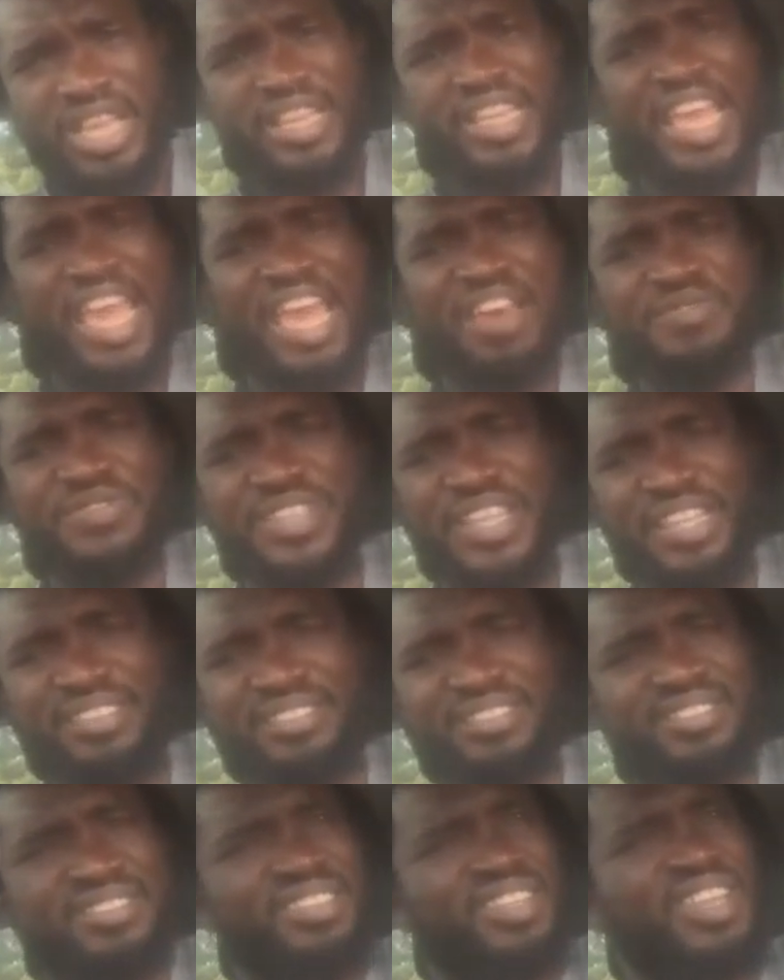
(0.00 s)
The
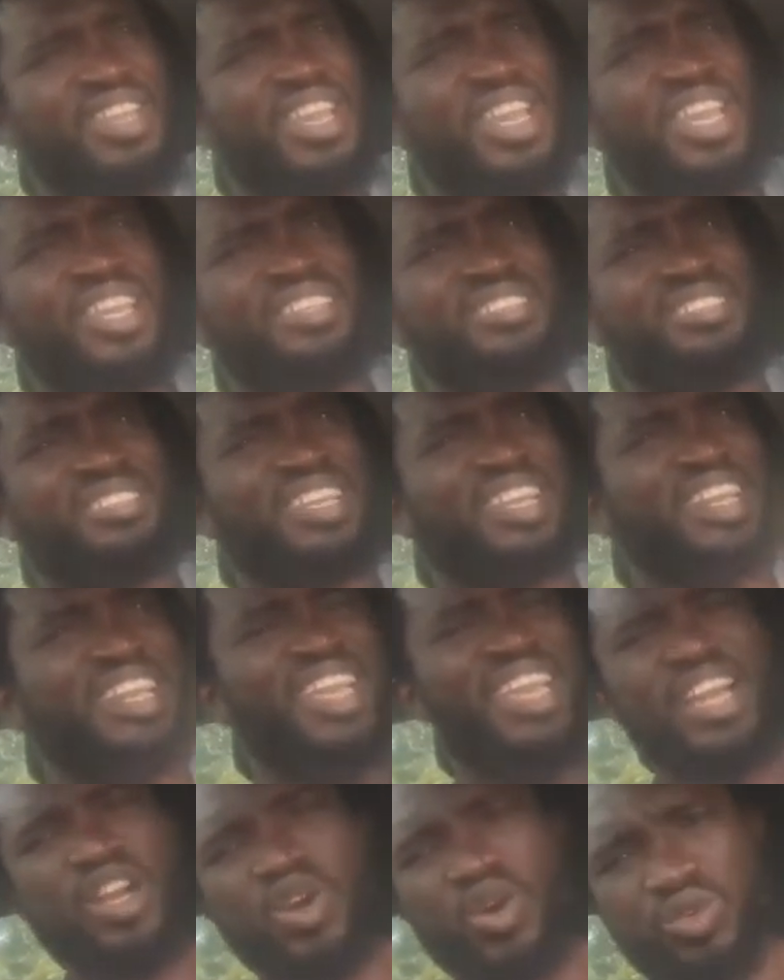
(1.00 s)
evidence is
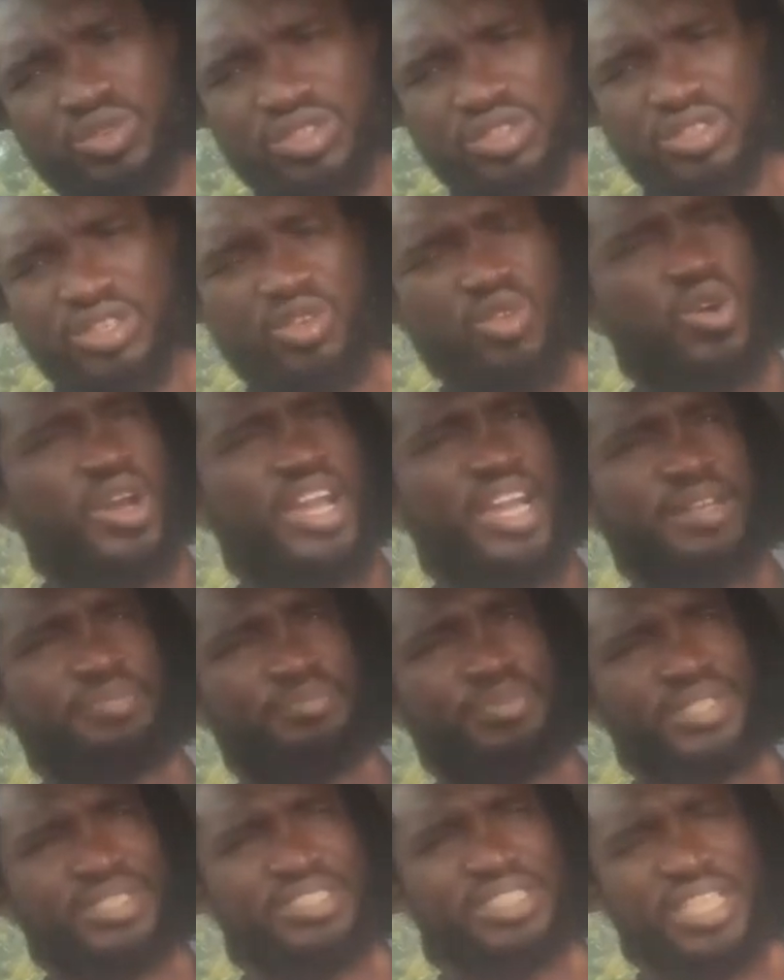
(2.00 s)
clear cut. Look at
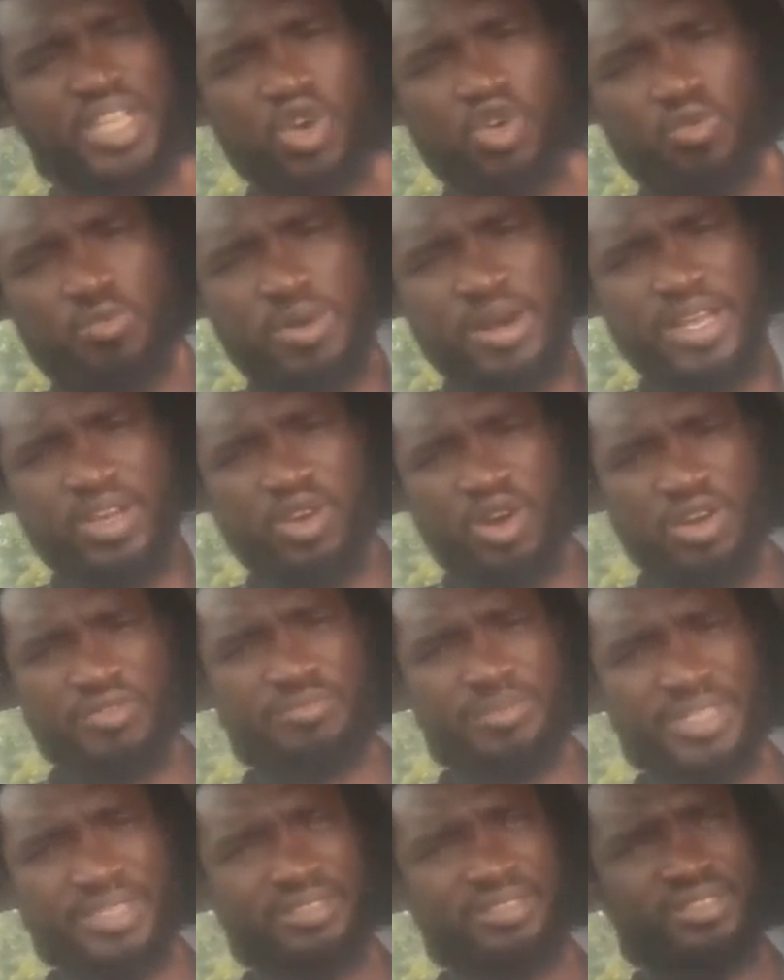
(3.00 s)
President Komarin
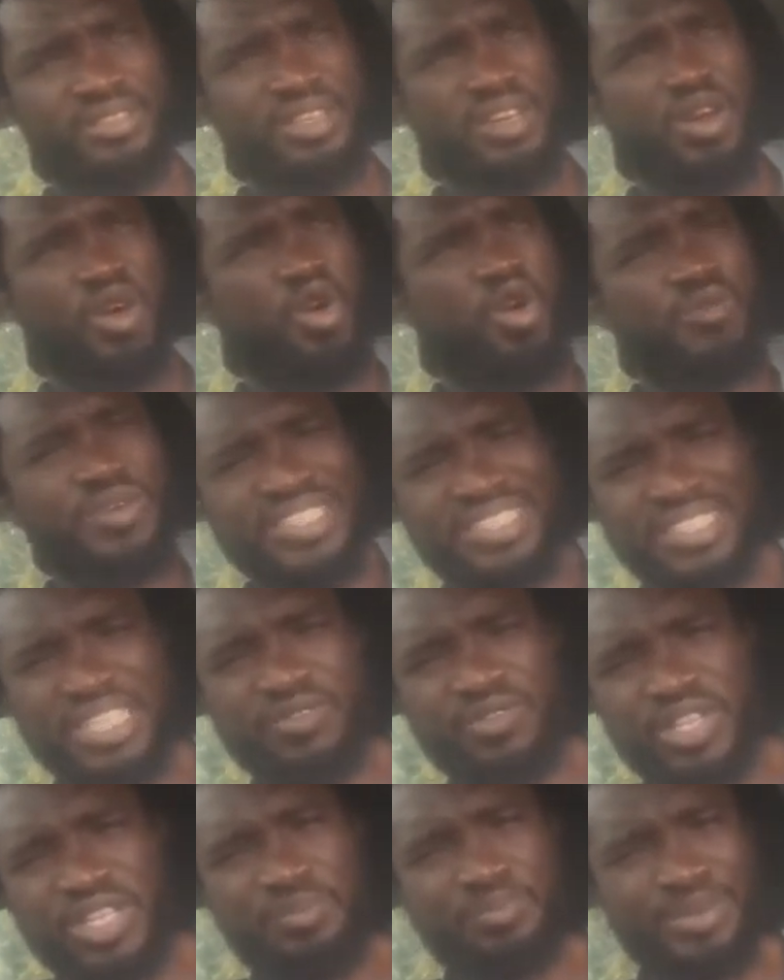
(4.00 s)
government. Over
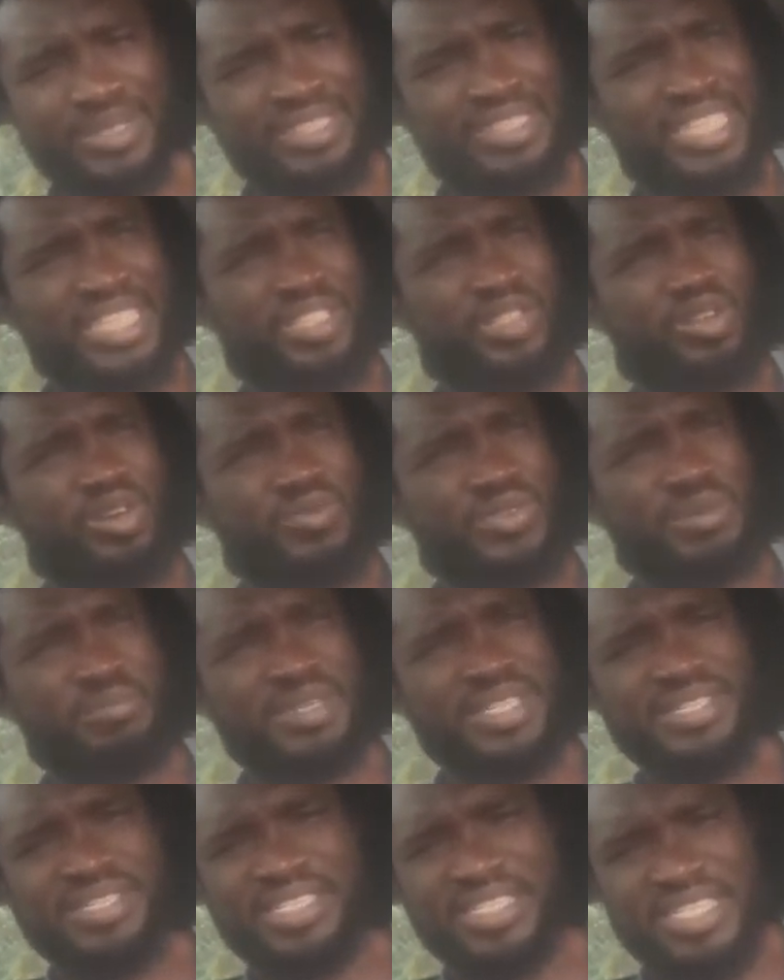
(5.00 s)
70% of his
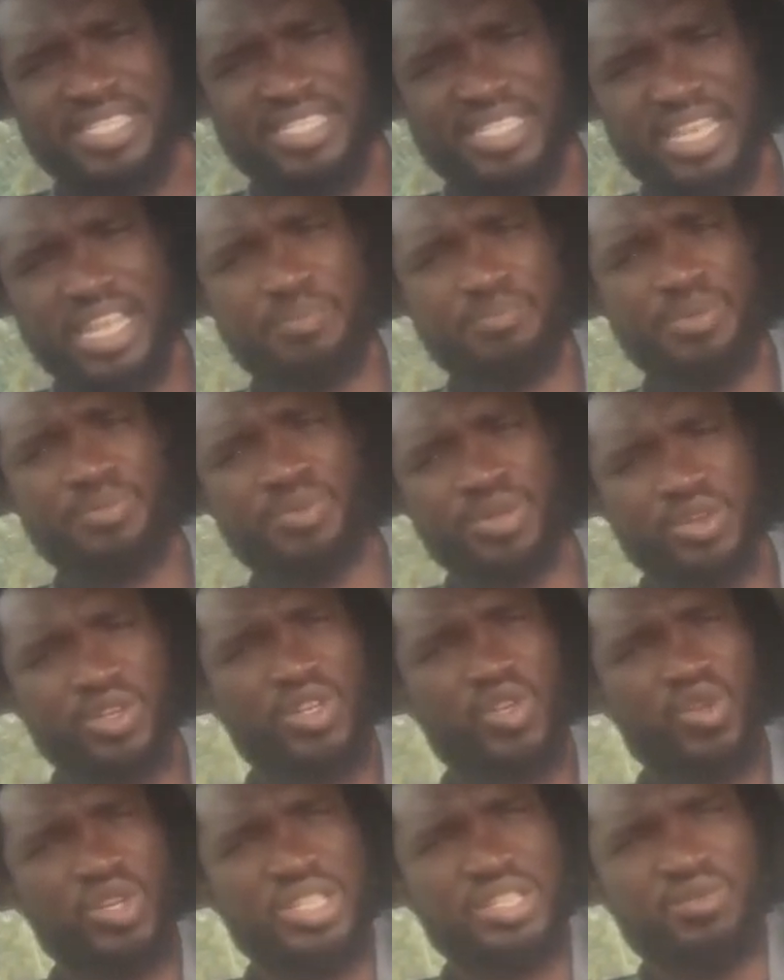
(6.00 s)
ministers and our people
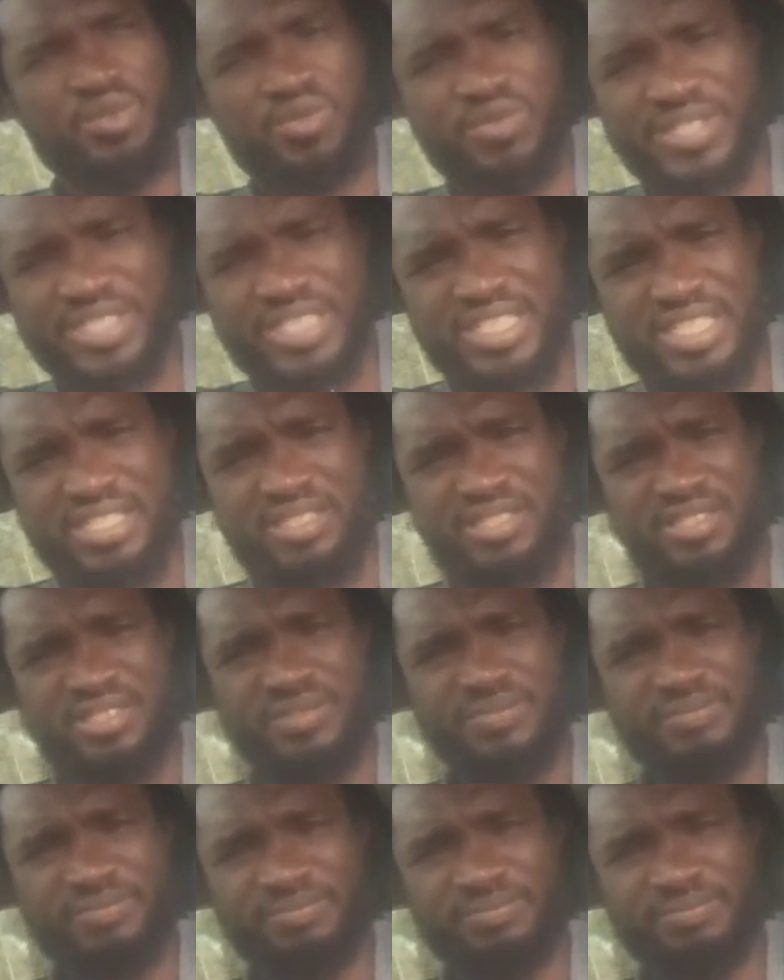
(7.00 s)
don't live overseas.